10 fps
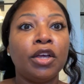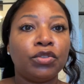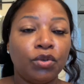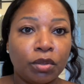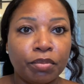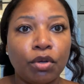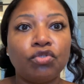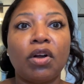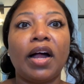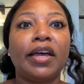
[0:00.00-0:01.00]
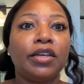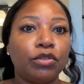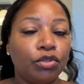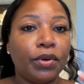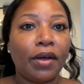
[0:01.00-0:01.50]
you can blow dry it or
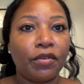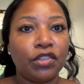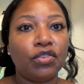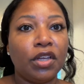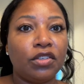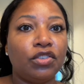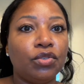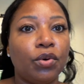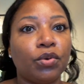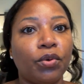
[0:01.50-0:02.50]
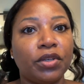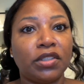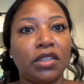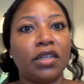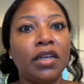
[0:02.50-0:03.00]
do whatever it is you need to do in order
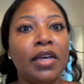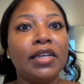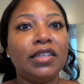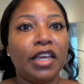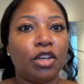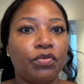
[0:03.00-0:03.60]
to get it